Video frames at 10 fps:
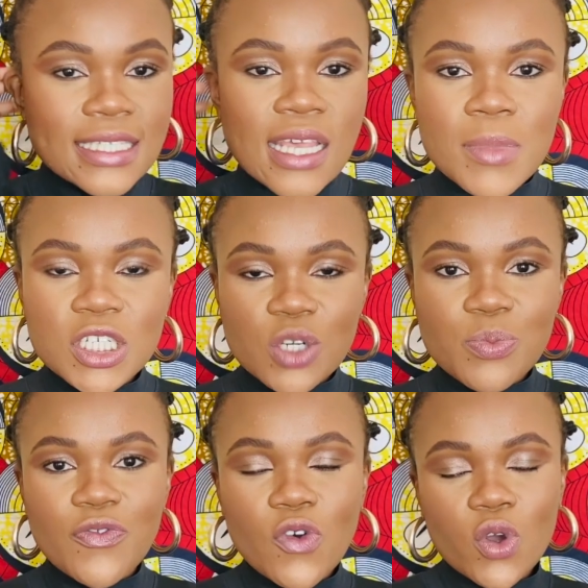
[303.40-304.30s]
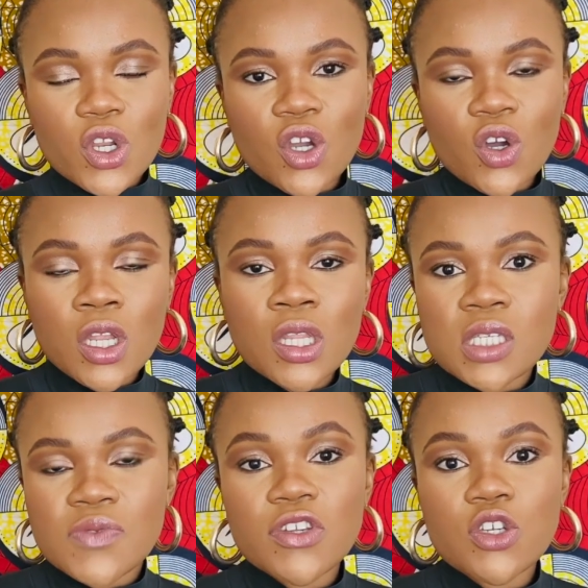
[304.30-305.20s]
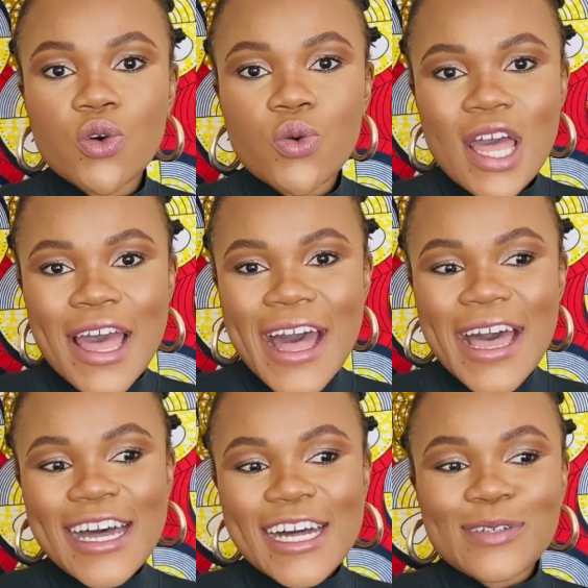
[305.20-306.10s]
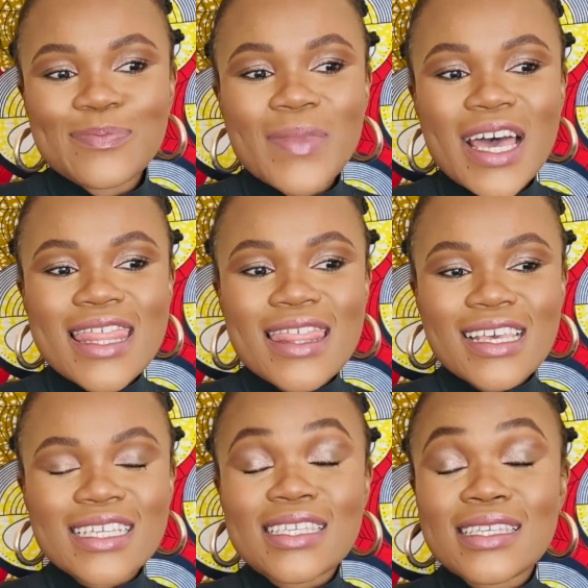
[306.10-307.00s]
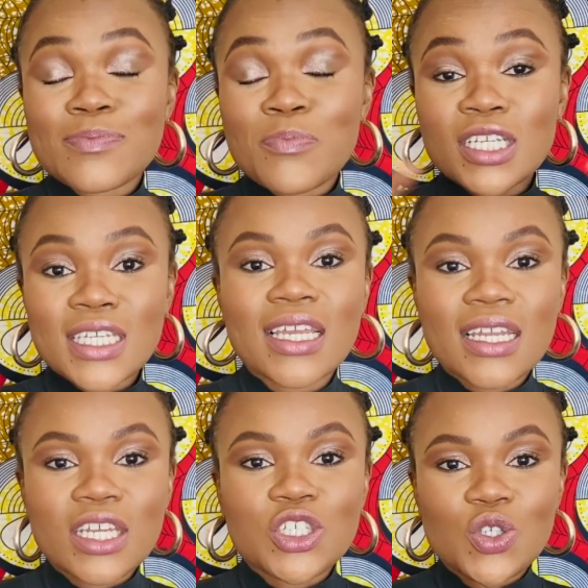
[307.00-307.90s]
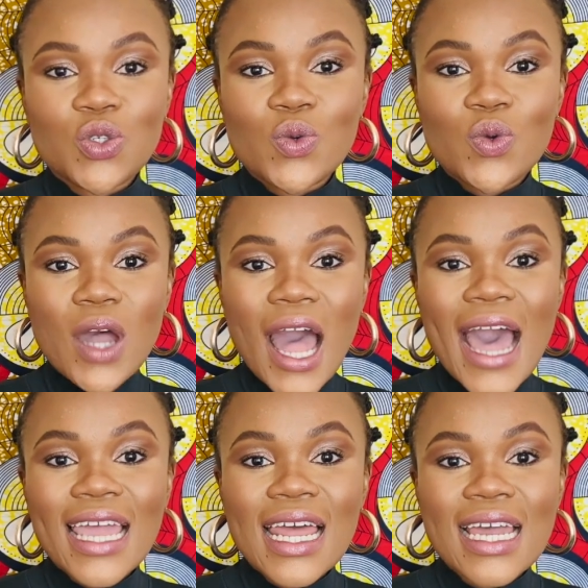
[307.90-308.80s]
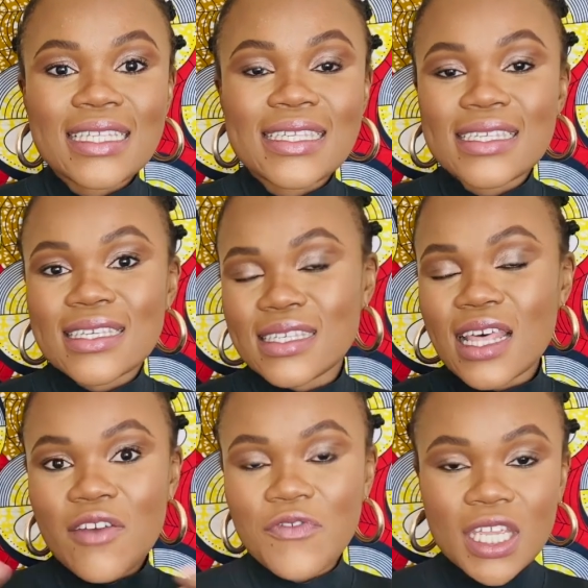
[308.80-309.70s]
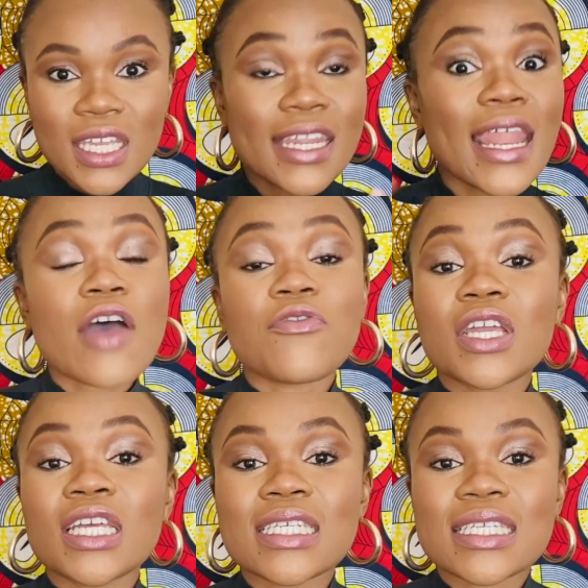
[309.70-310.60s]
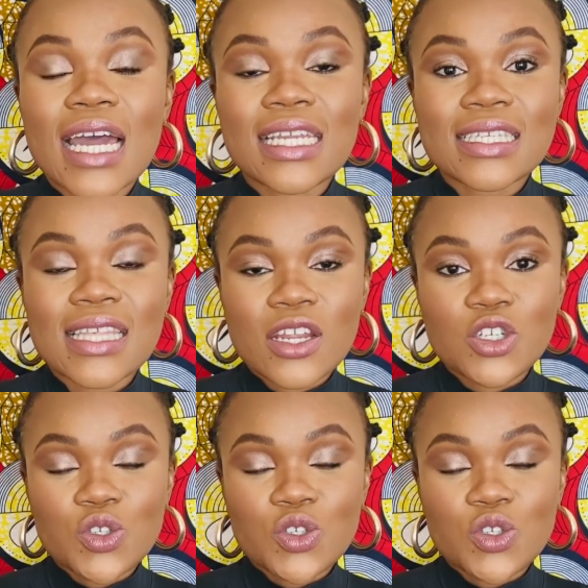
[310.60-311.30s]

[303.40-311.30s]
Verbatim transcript: as I mentioned before earlier on in this video, um, this particular issue highlights South African and African designers that are